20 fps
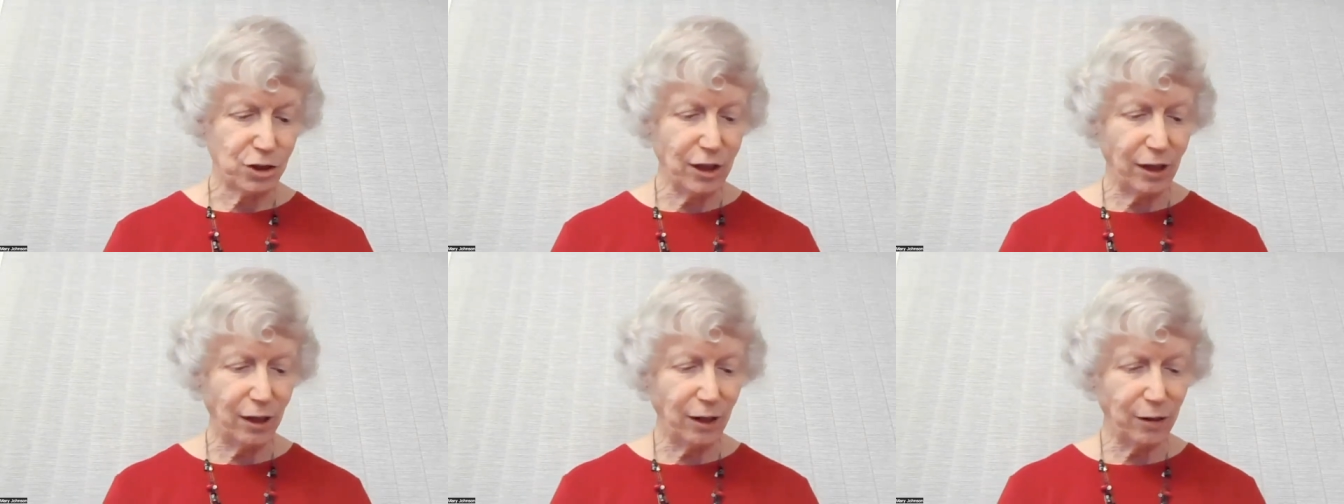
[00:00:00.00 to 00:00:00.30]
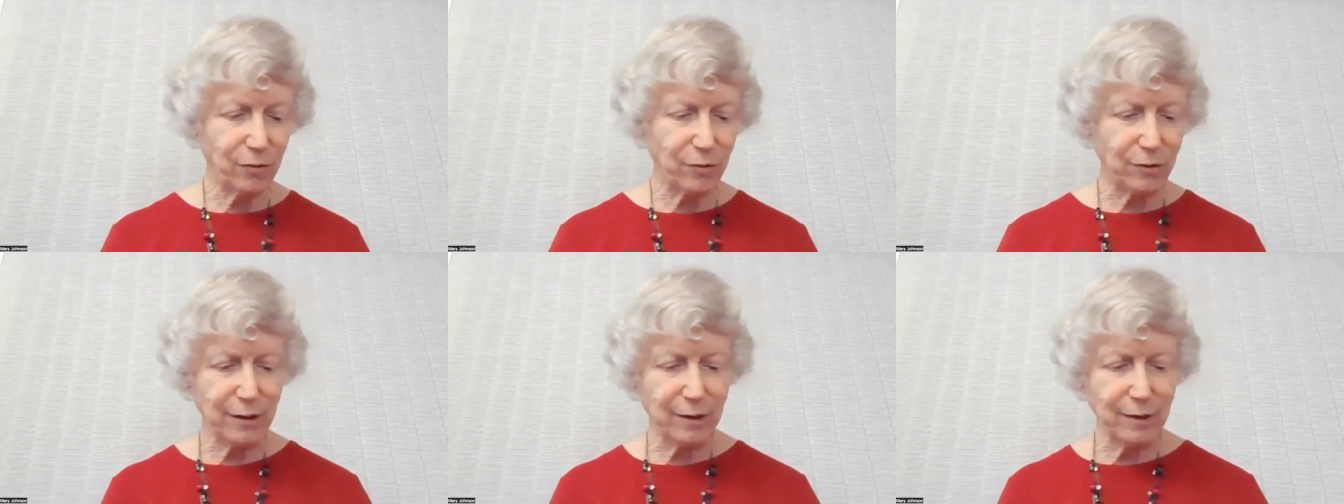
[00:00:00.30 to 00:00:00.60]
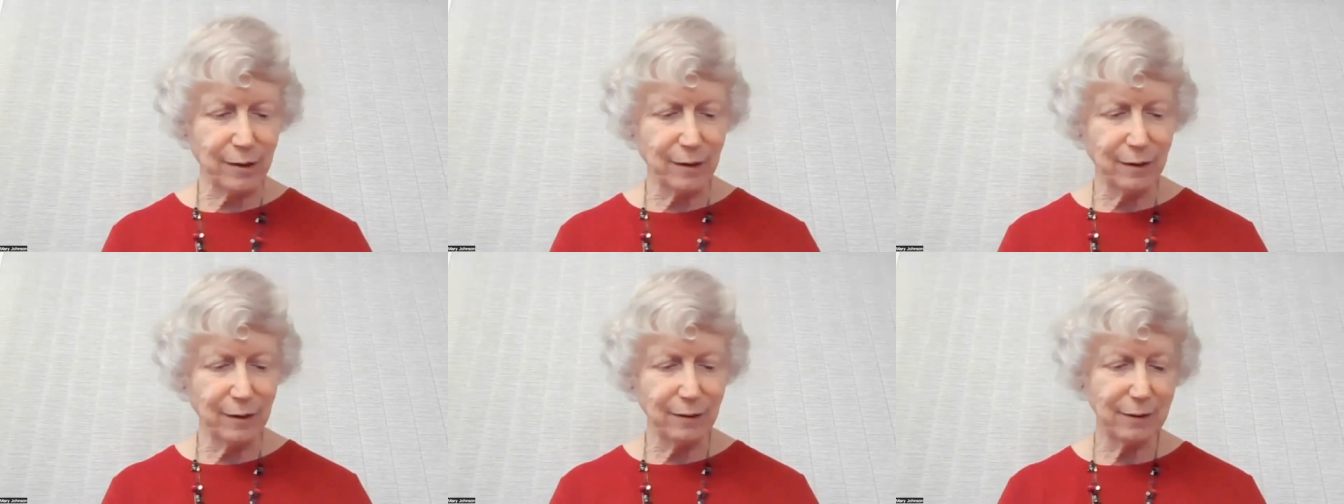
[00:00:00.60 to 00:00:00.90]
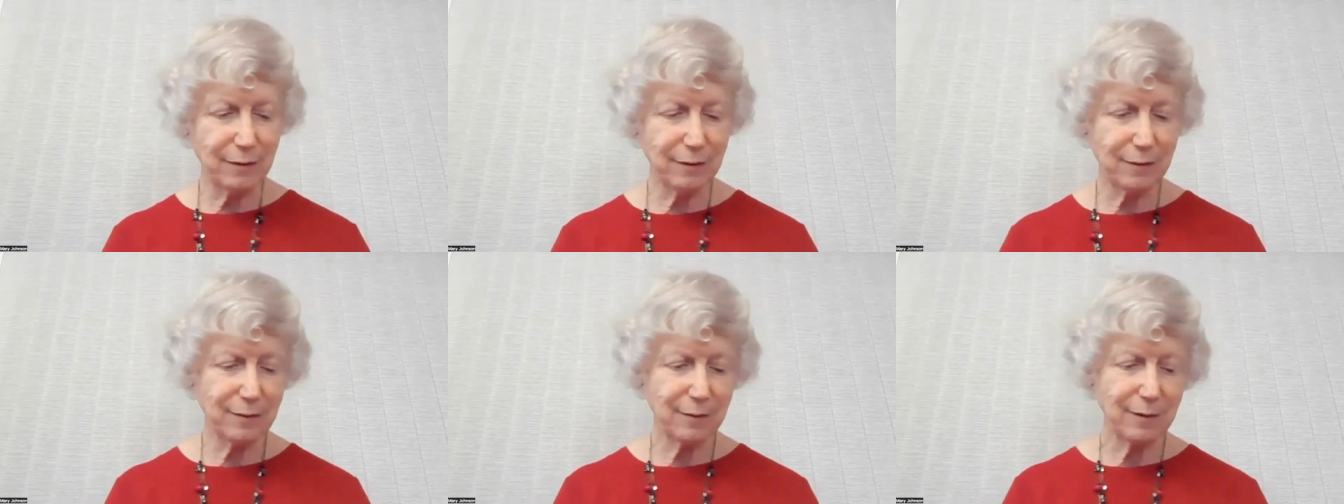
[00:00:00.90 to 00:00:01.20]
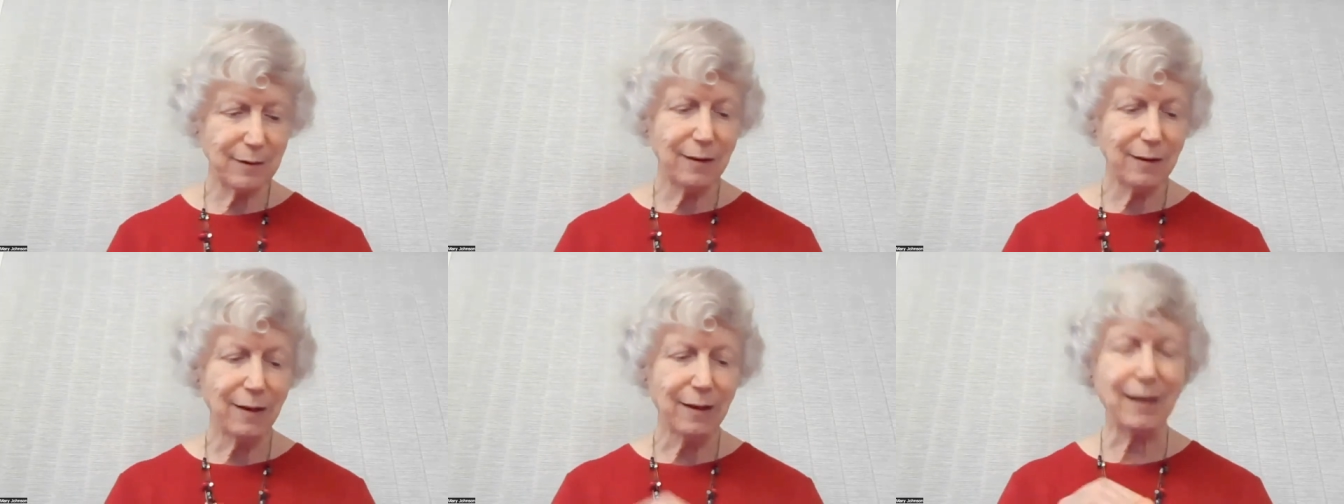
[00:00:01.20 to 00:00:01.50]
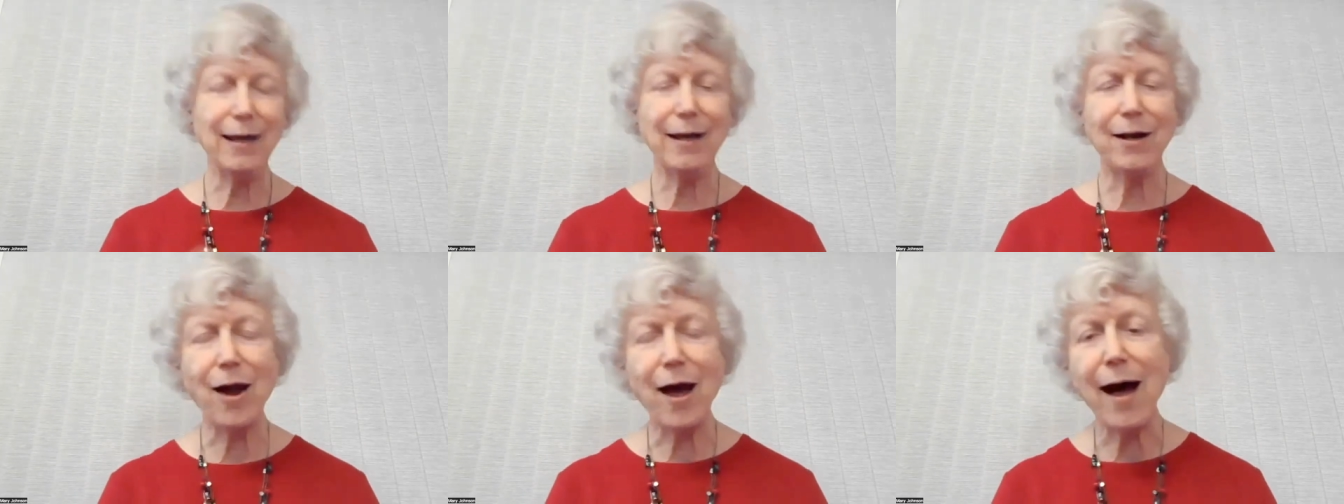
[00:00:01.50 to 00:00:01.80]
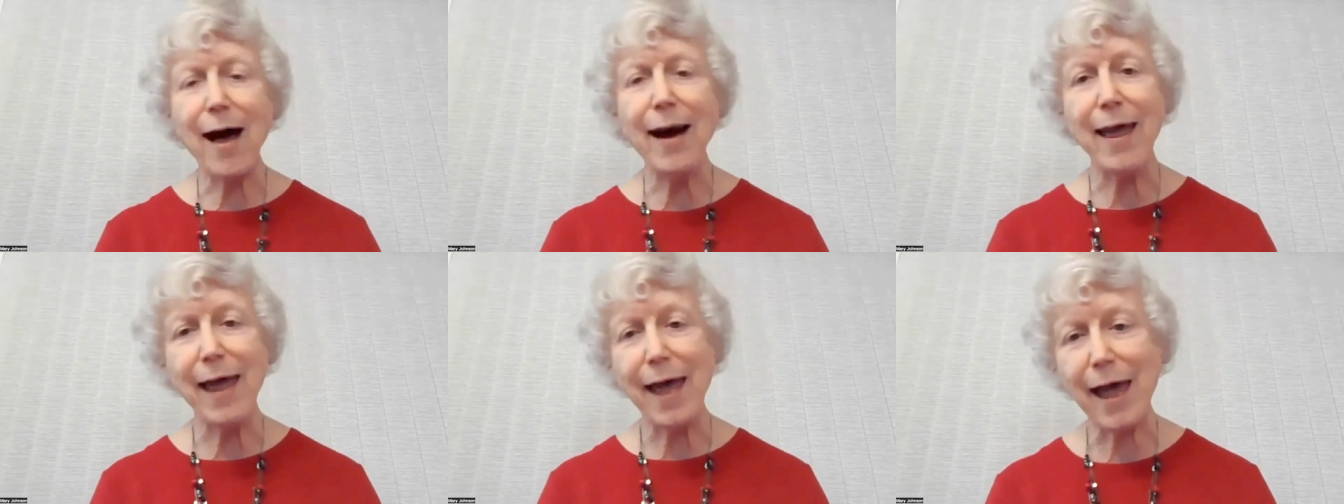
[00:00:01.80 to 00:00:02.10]
Children
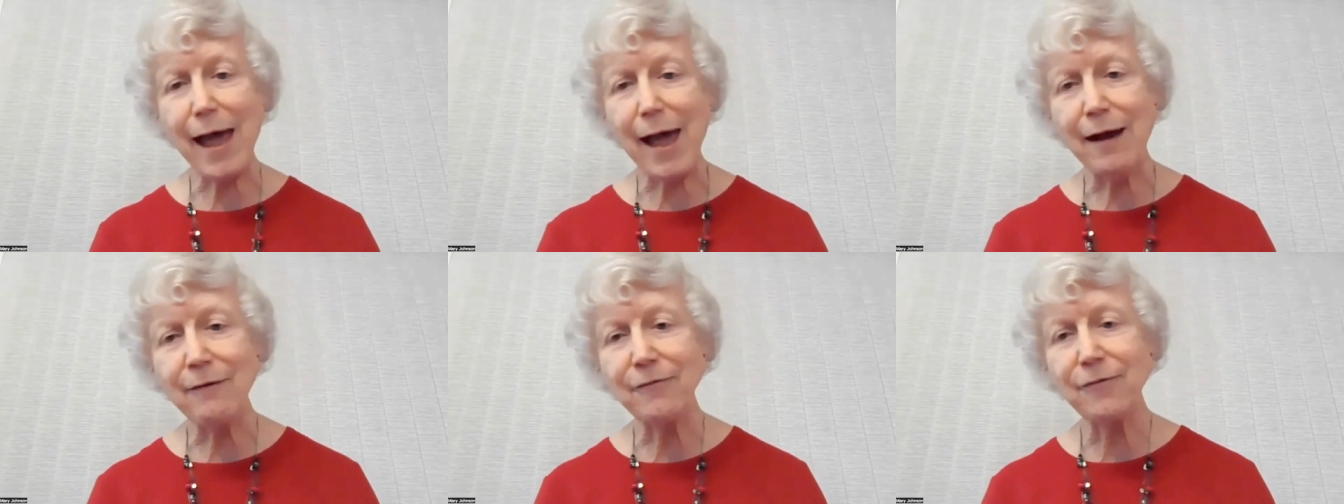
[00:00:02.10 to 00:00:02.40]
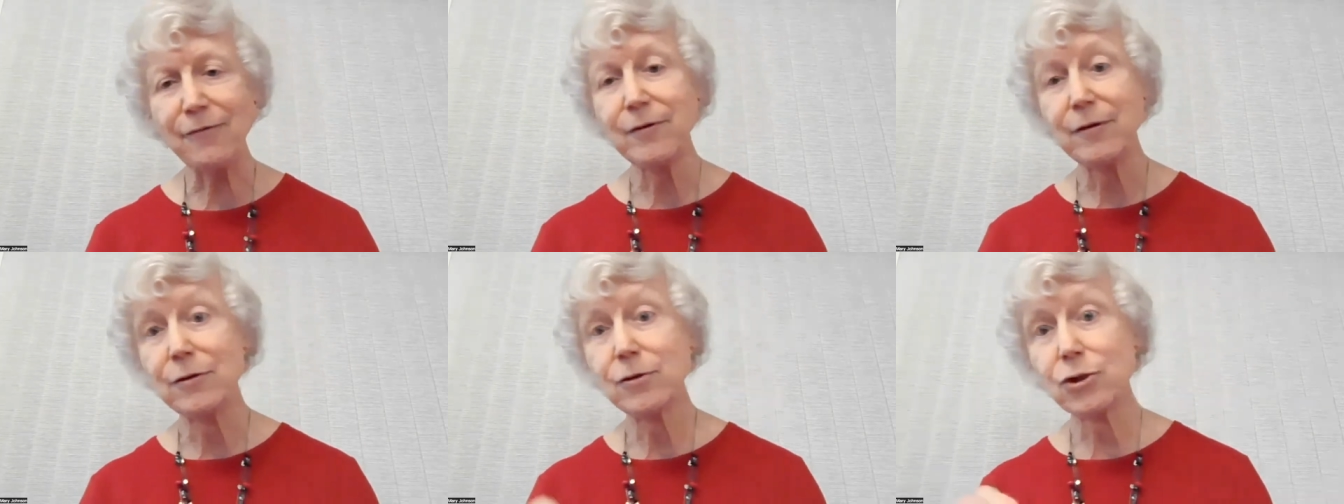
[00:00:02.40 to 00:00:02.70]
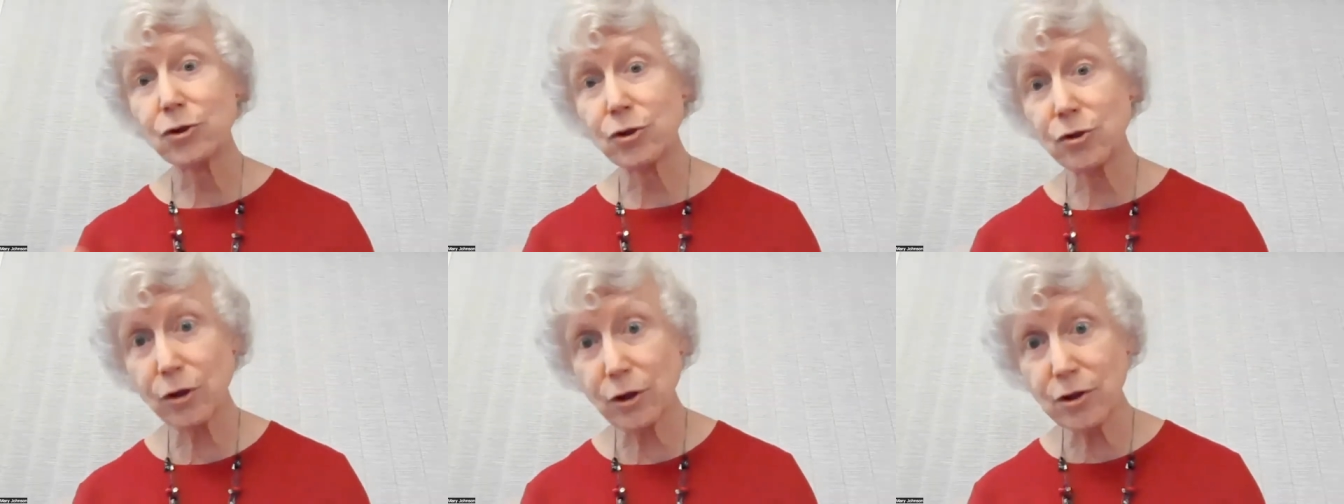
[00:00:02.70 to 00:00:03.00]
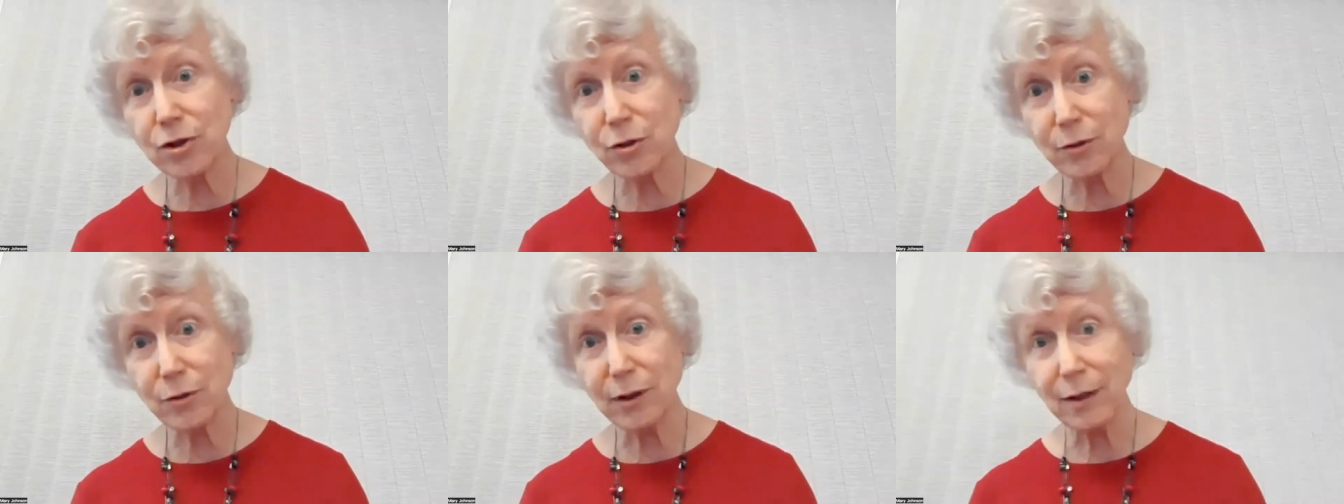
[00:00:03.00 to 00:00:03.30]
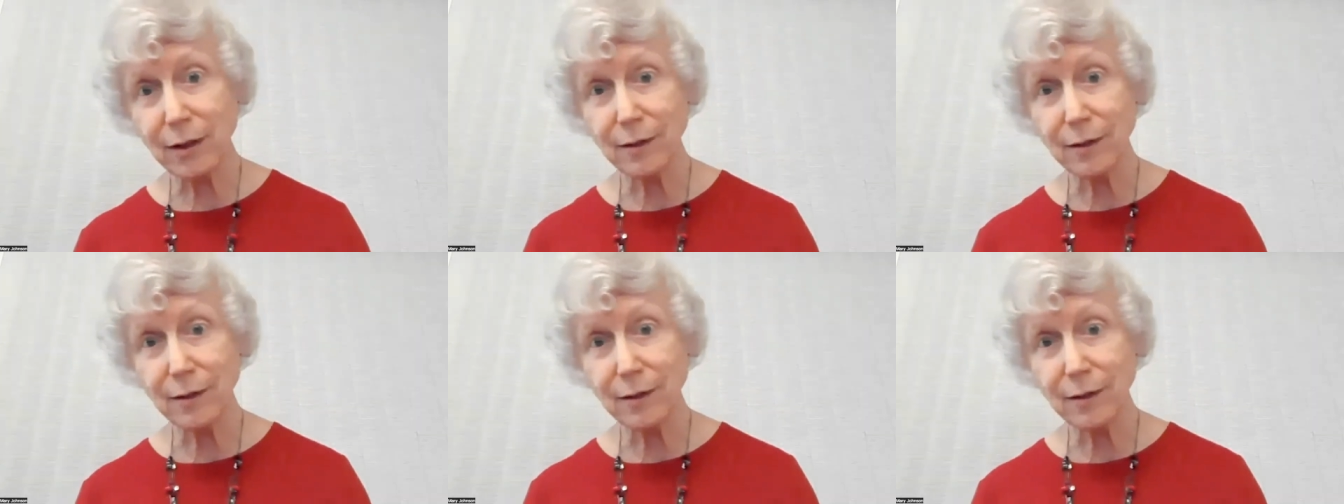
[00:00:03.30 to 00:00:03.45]
cannot have surgery.